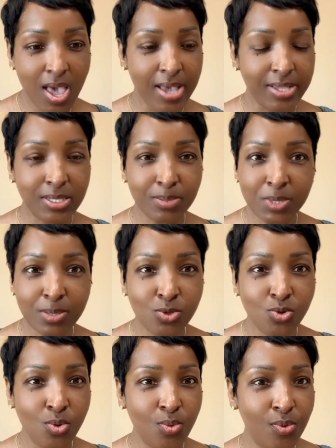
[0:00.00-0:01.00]
and sometimes
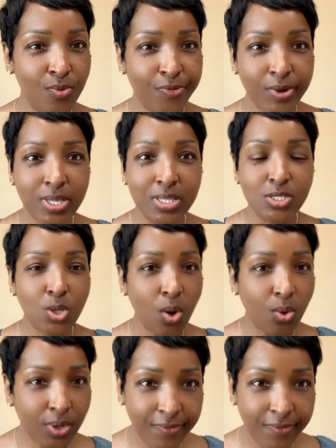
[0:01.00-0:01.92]
you totally